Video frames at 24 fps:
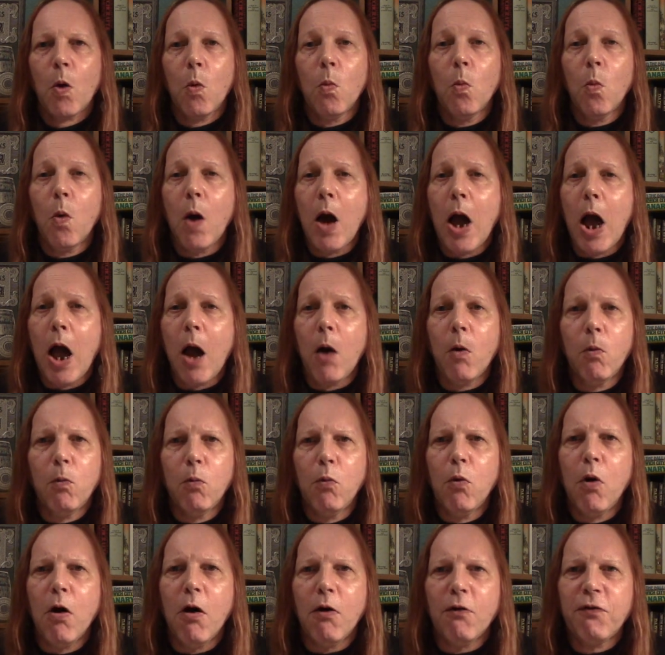Wow,
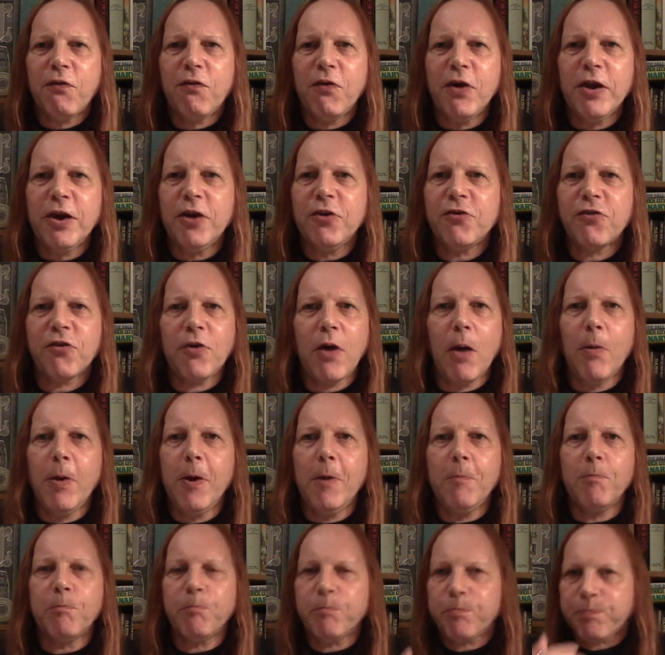what a finish. I
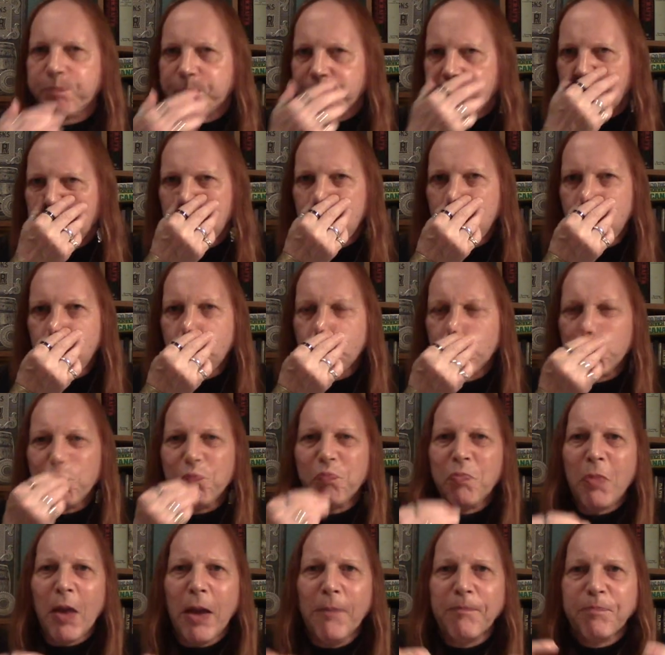mean,
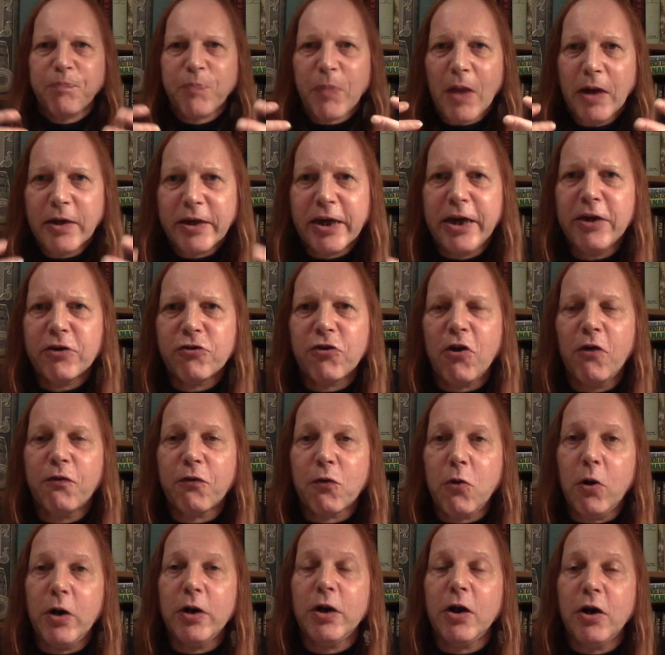kicks off
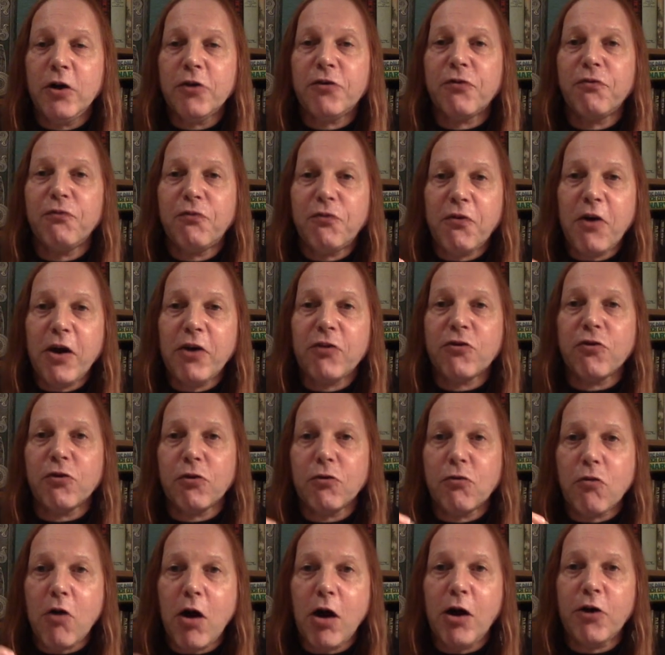quite nice and fresh
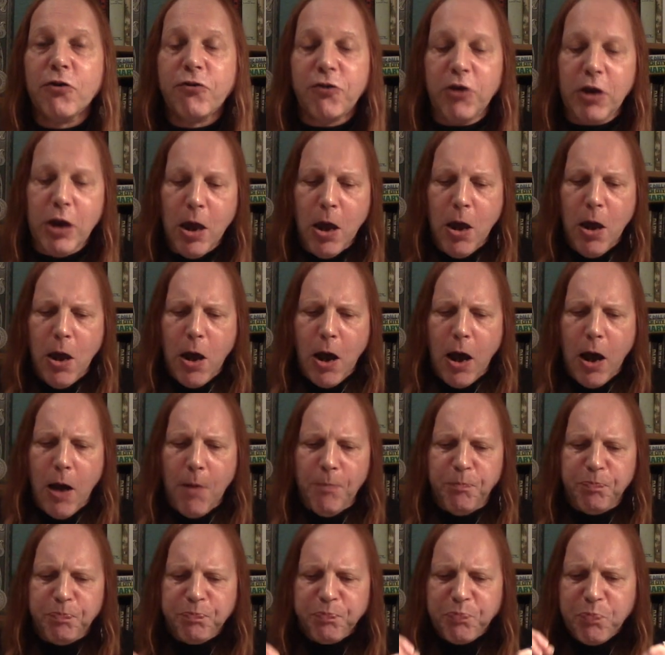and grassy,
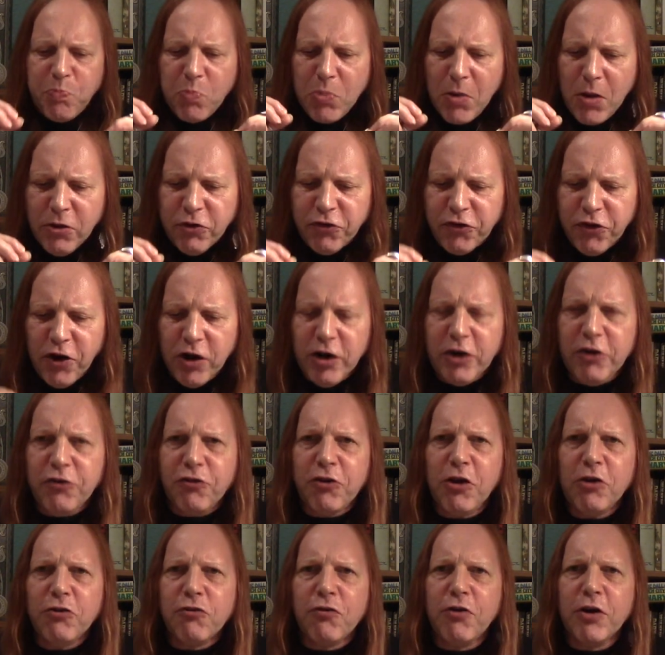um, slightly
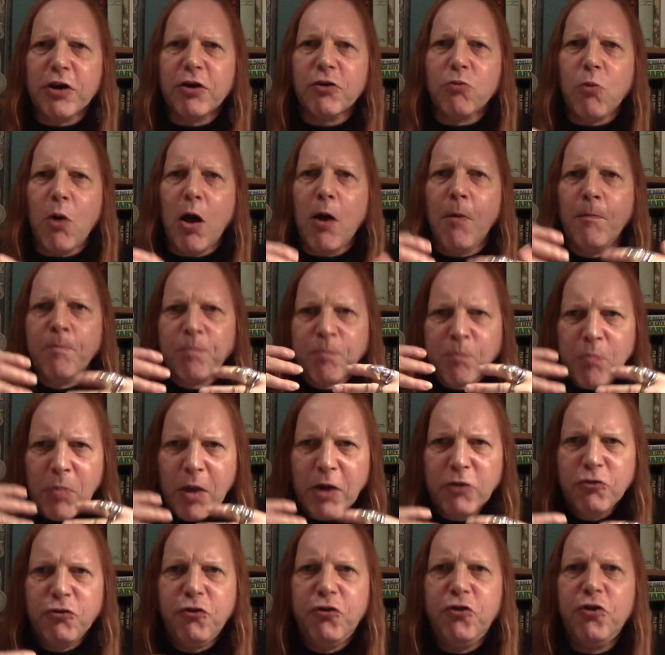citric as well,
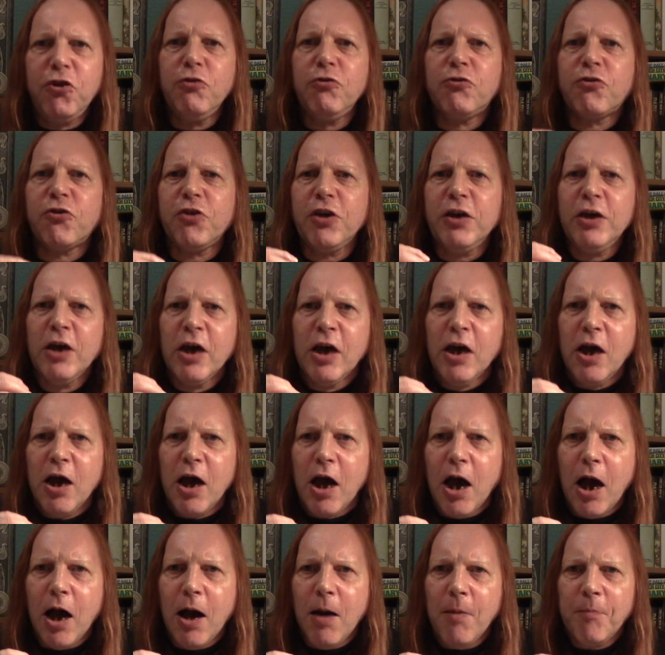juicy,
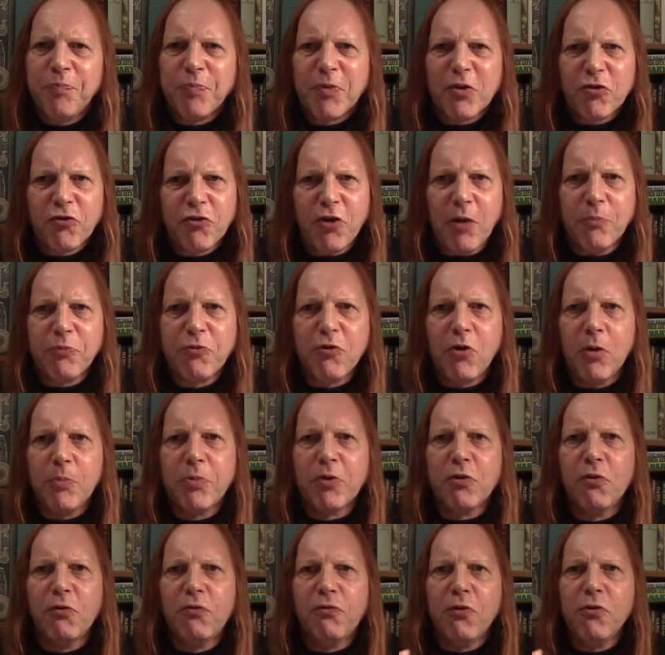um,
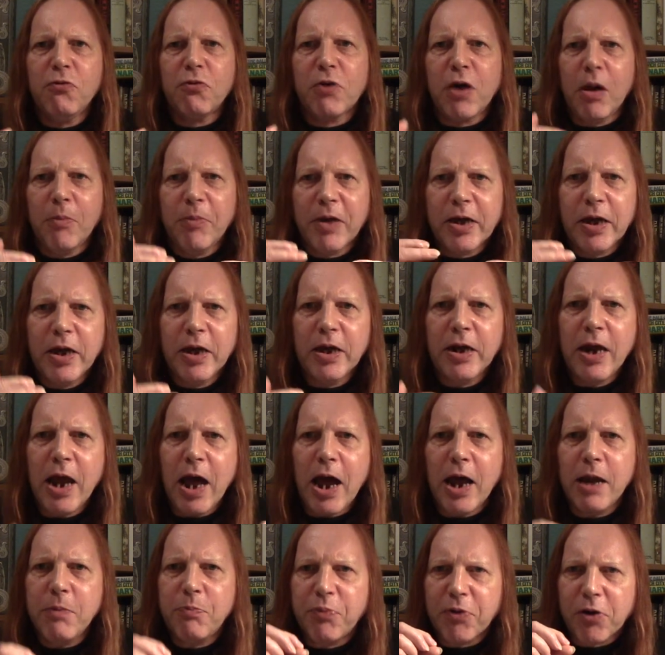subtropical fruit coming in,
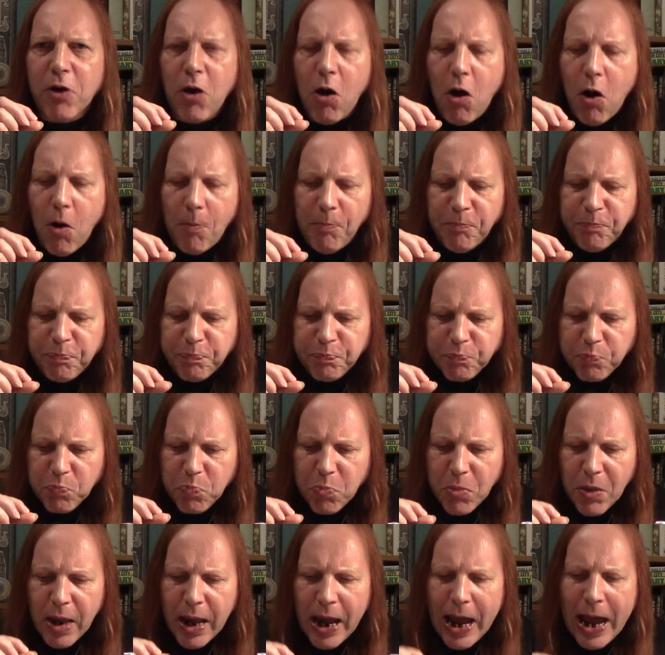apricot,
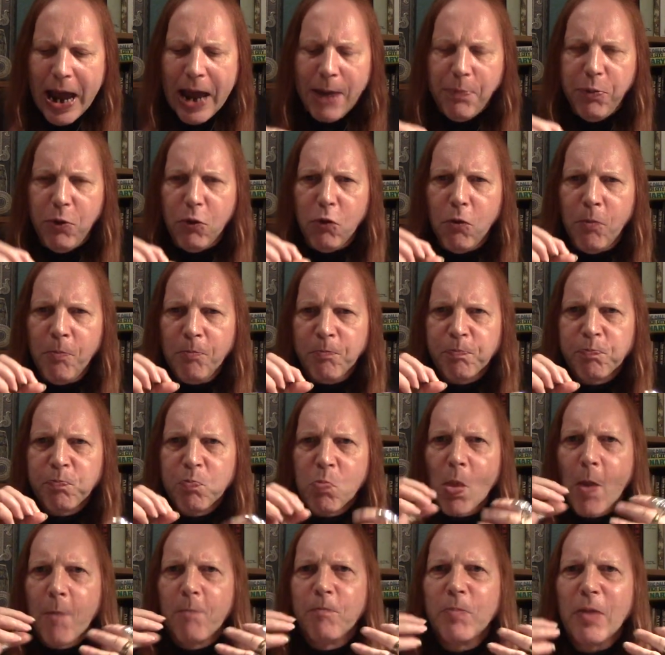apple,
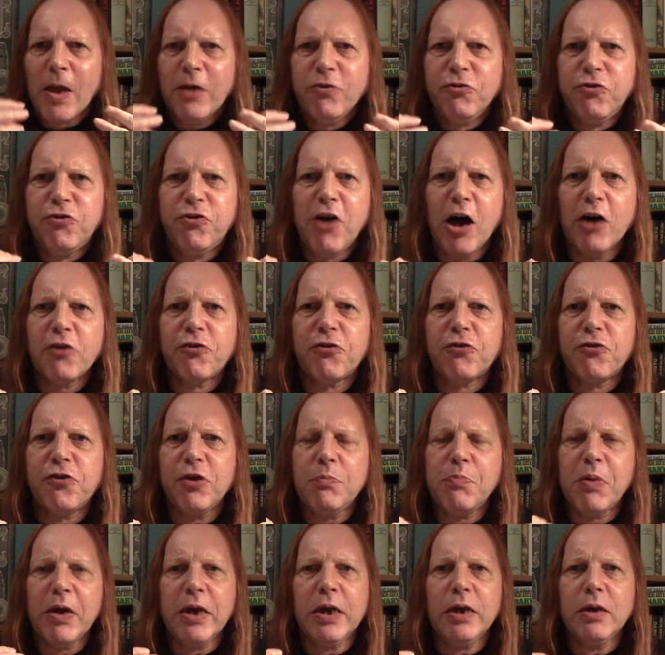
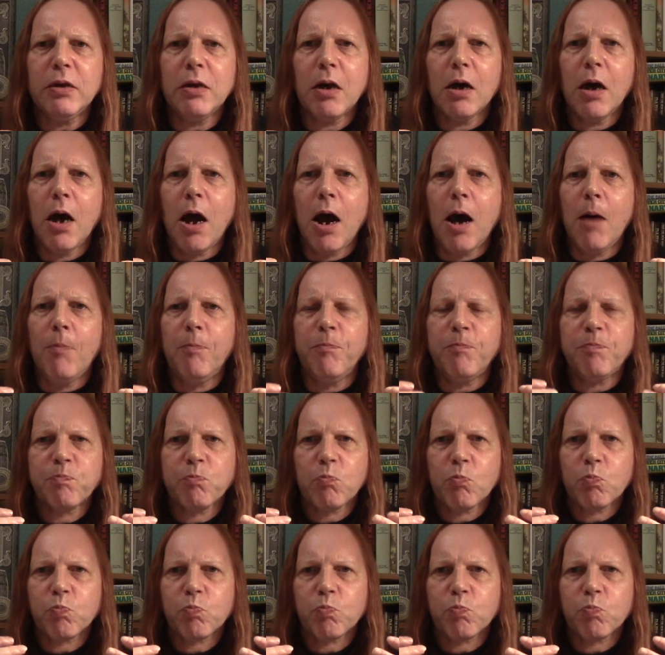dusty peat, um,